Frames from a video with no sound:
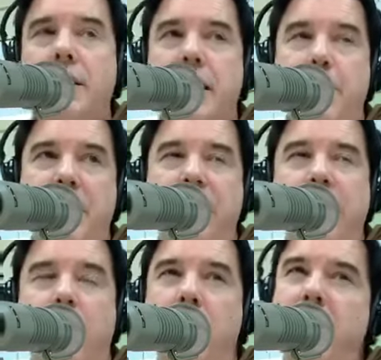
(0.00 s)
stepping
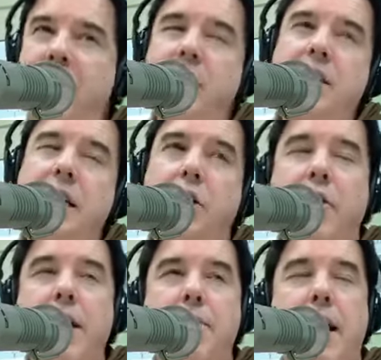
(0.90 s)
forward. It feels like a
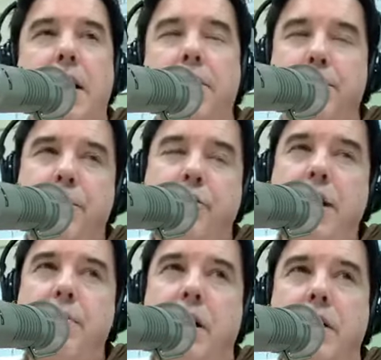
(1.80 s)

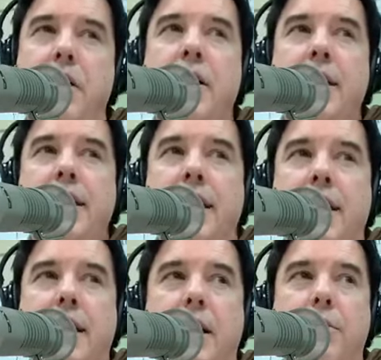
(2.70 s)
grandmother.
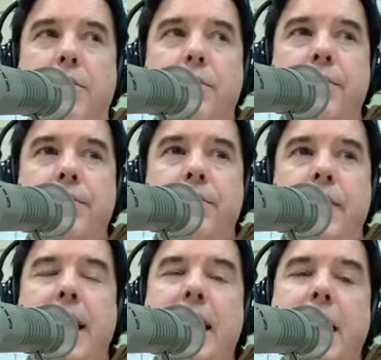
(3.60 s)
And
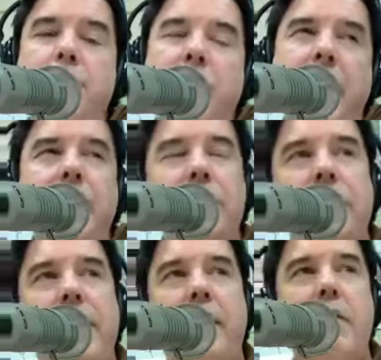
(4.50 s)
I'm trying to
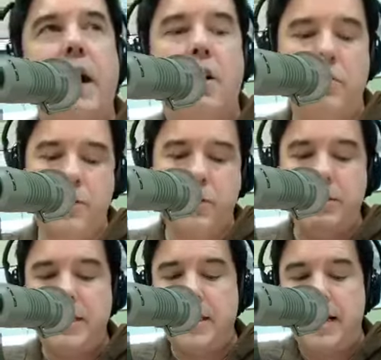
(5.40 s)
figure out. So let
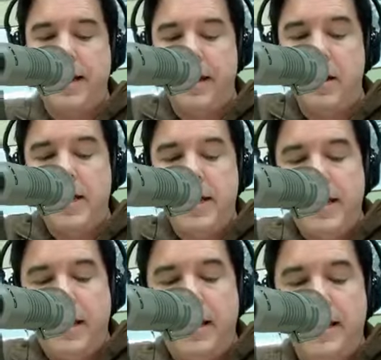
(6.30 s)
me start here,
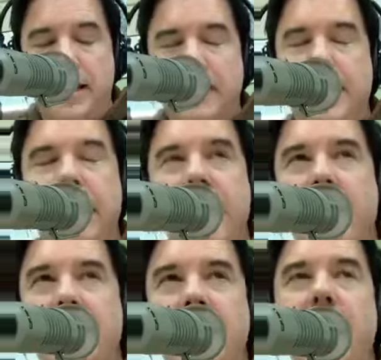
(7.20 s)
Stephen.
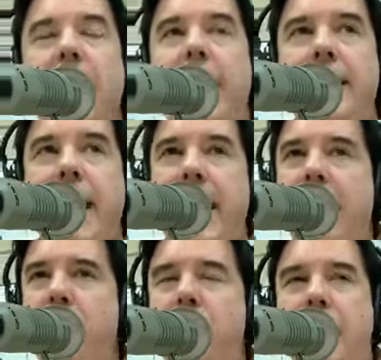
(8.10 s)
Is there an
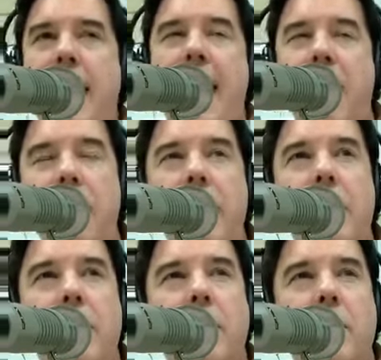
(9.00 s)
H like Harry
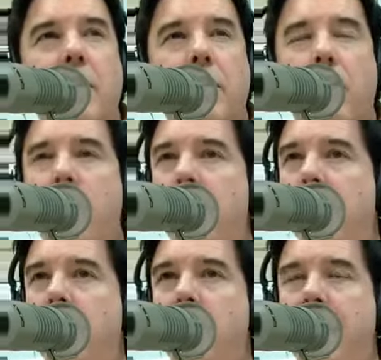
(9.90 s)

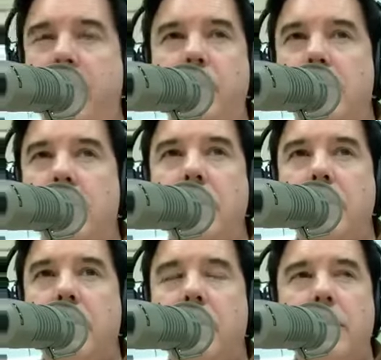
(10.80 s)
or Hilda
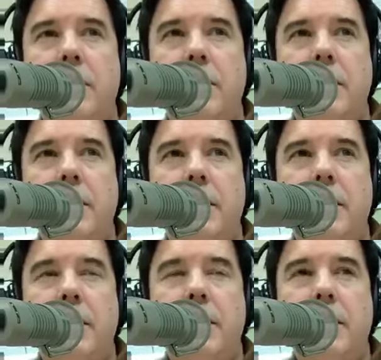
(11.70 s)

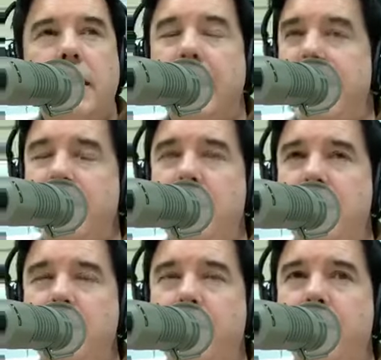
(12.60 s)
connected
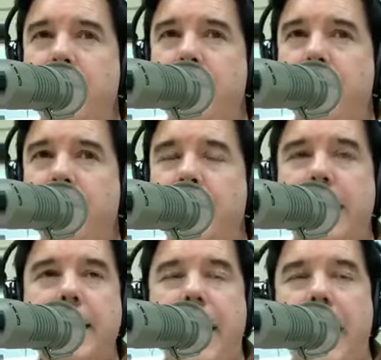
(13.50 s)
to you? Like
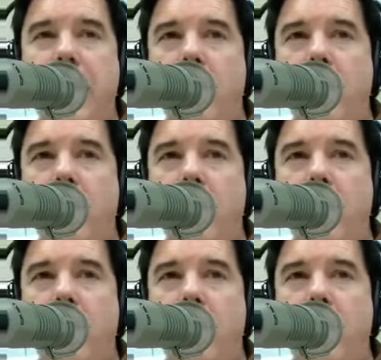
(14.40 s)
an